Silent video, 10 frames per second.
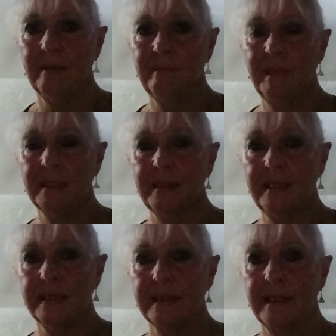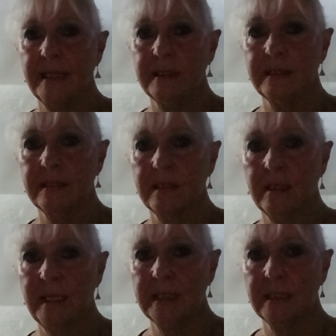But yes, that's
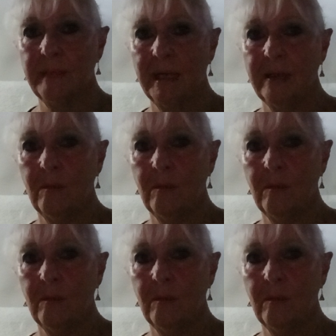the main